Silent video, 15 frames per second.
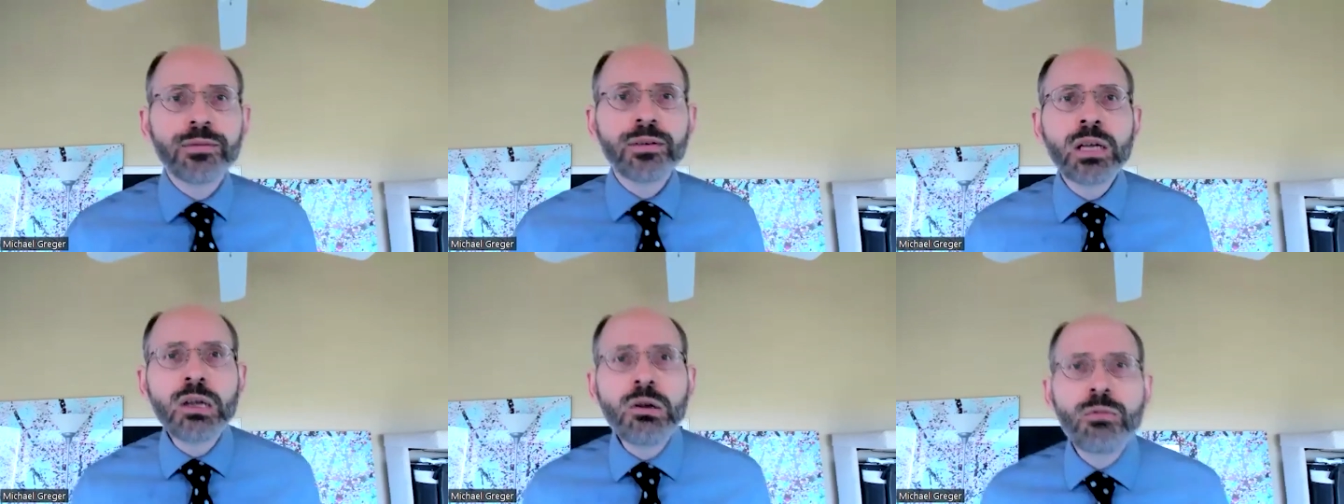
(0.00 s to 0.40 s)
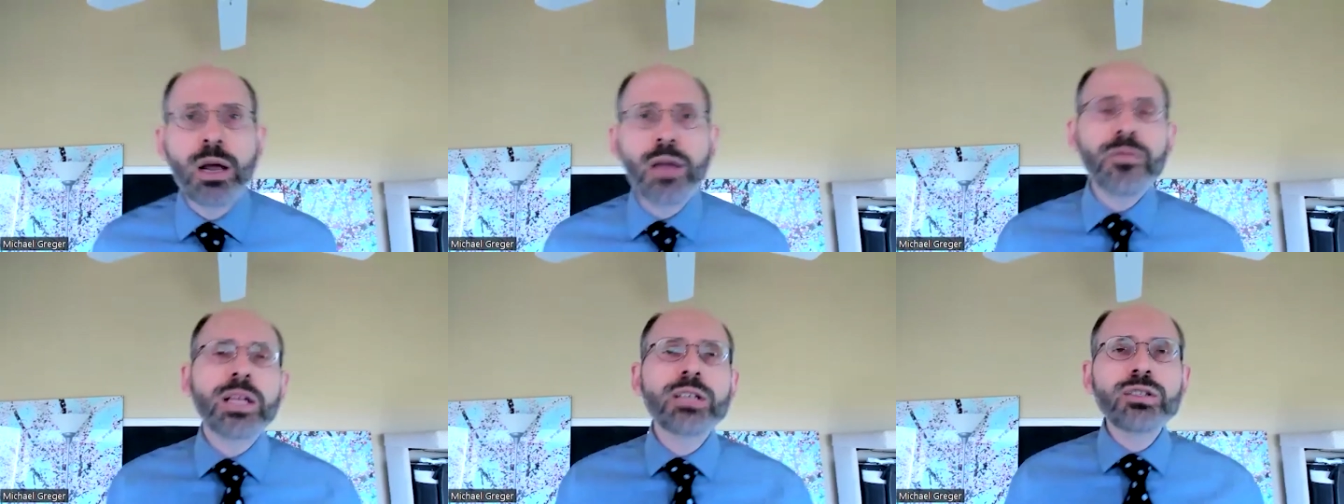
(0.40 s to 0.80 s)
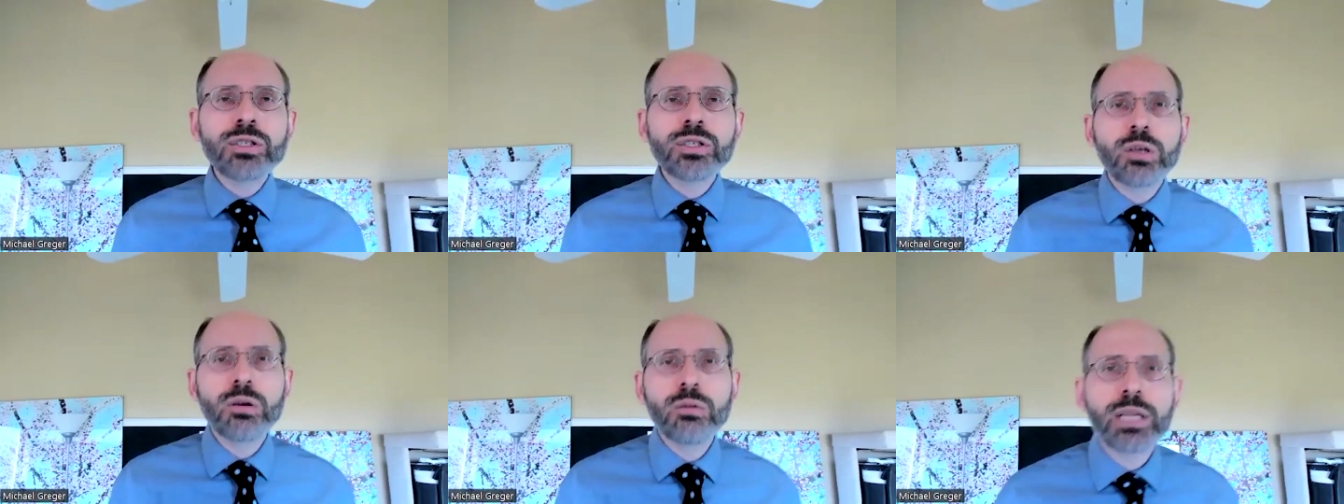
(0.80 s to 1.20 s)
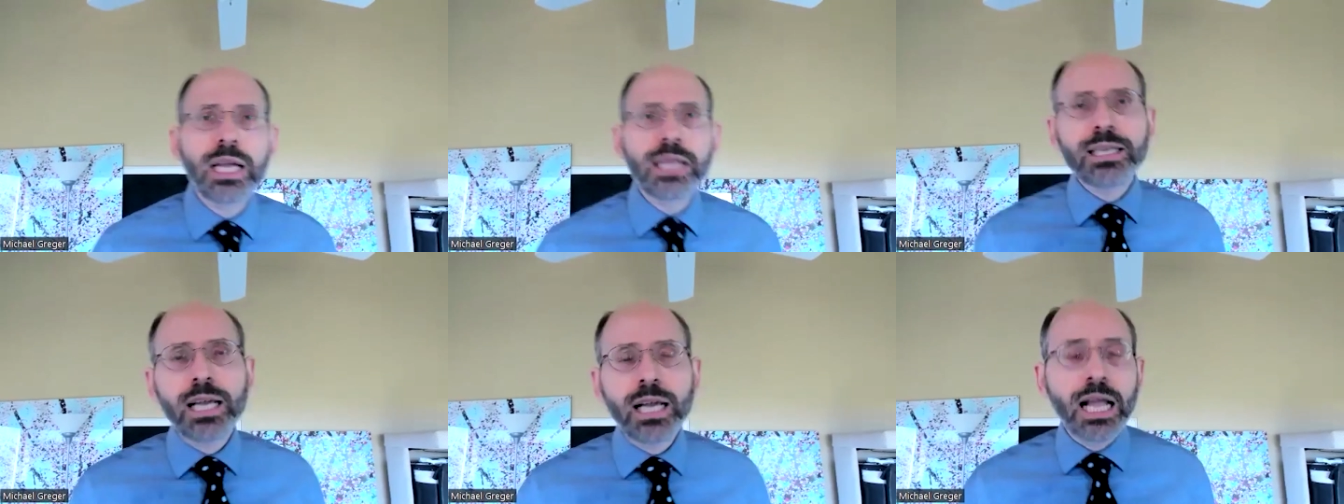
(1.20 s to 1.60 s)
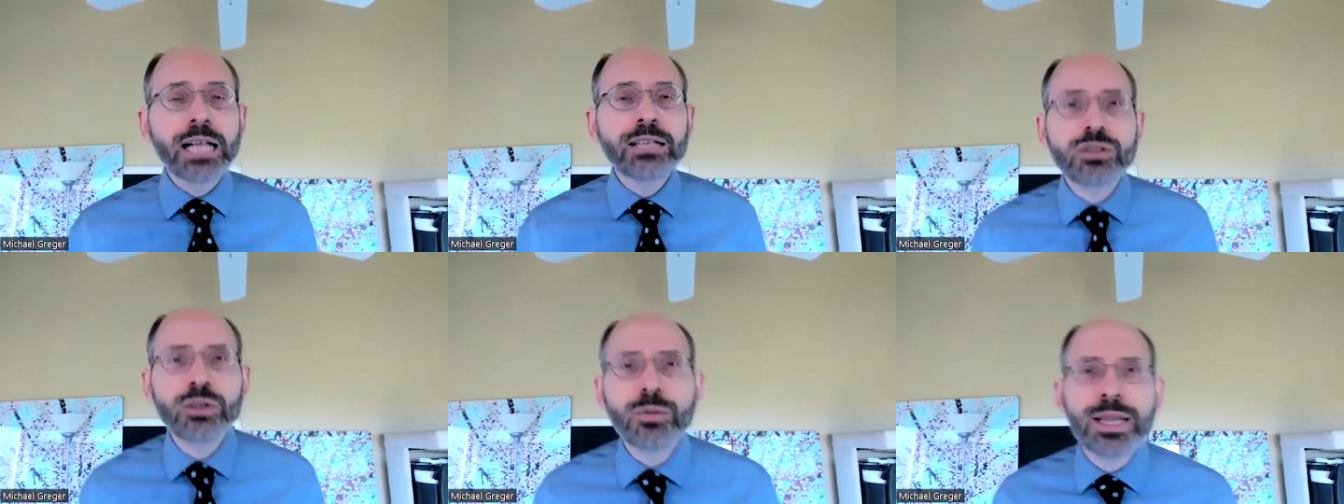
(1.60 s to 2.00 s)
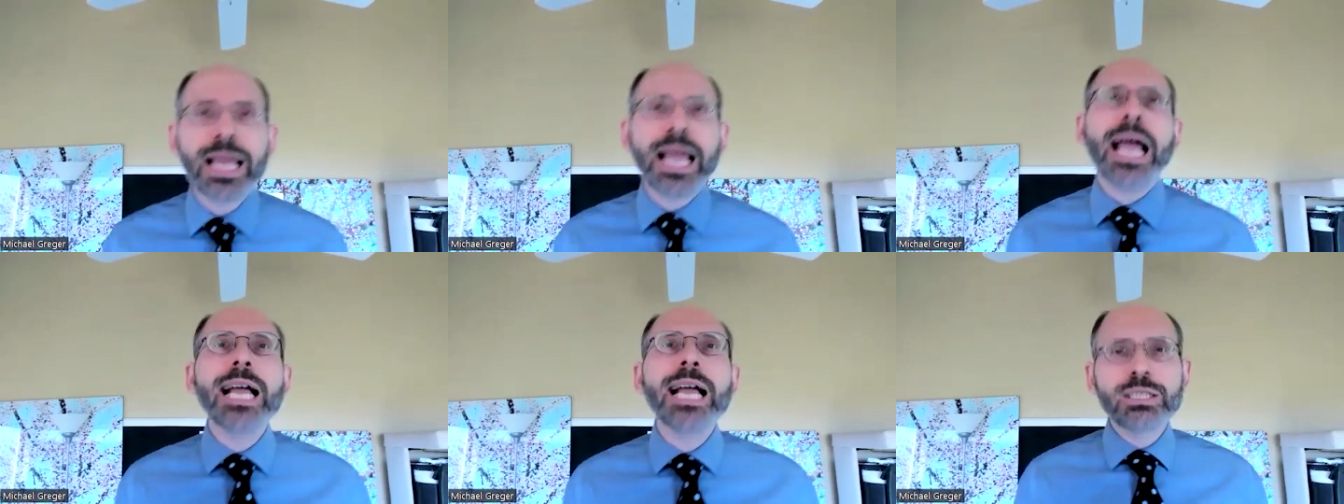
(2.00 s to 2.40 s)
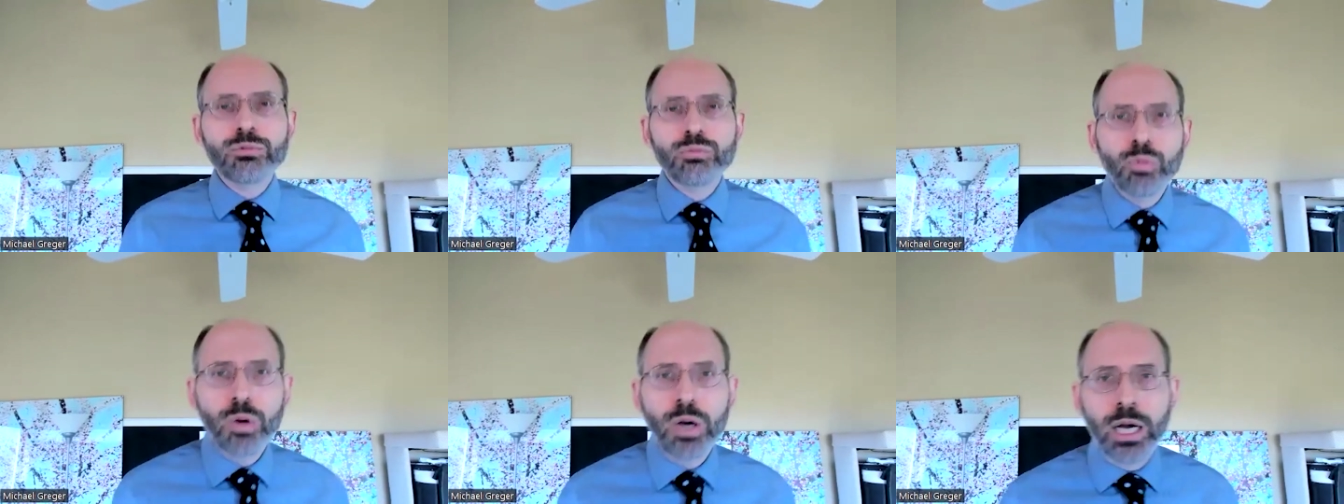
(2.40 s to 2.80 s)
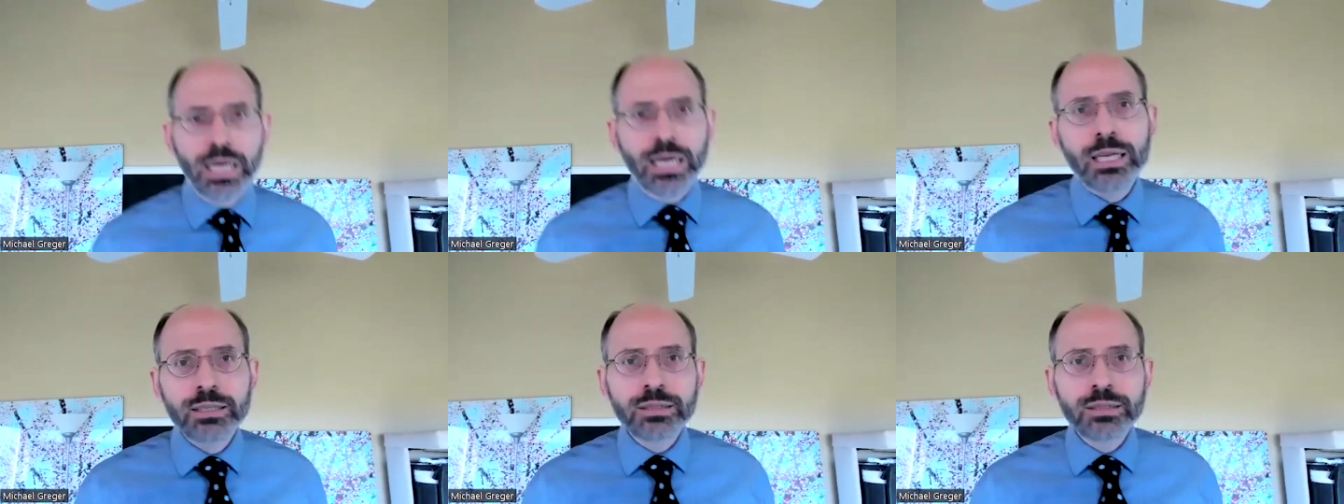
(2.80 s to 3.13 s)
right? They just don't get that. And so that's what,